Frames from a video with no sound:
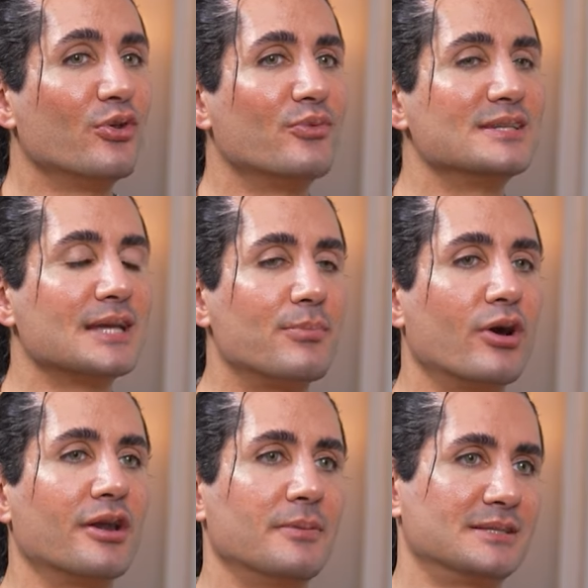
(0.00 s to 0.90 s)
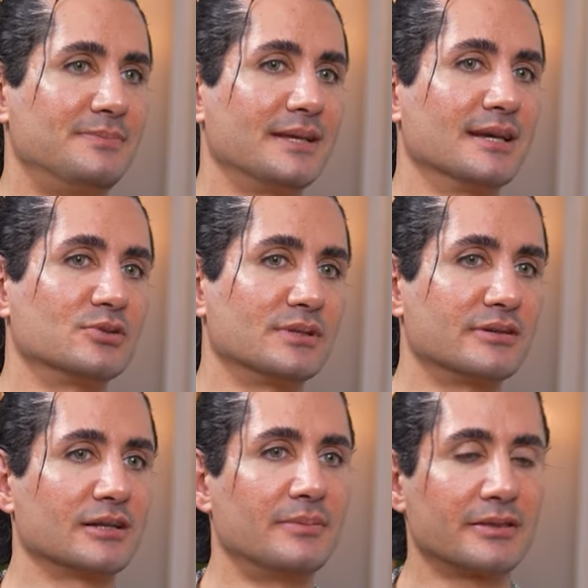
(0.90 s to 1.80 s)
you know, the reason I brought it up is because we
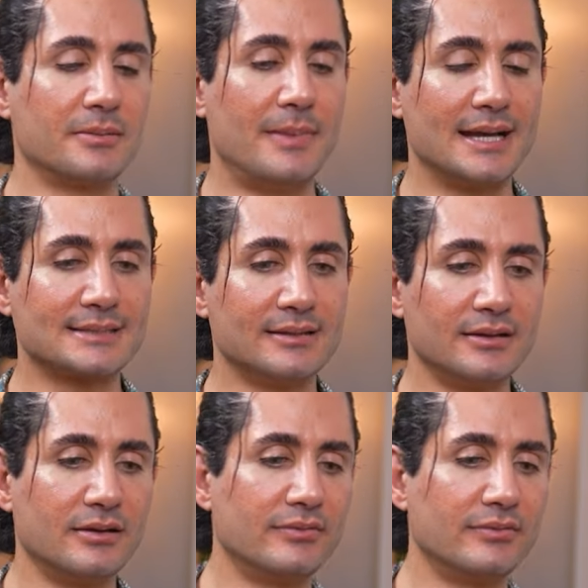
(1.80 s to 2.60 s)
talked about the masculine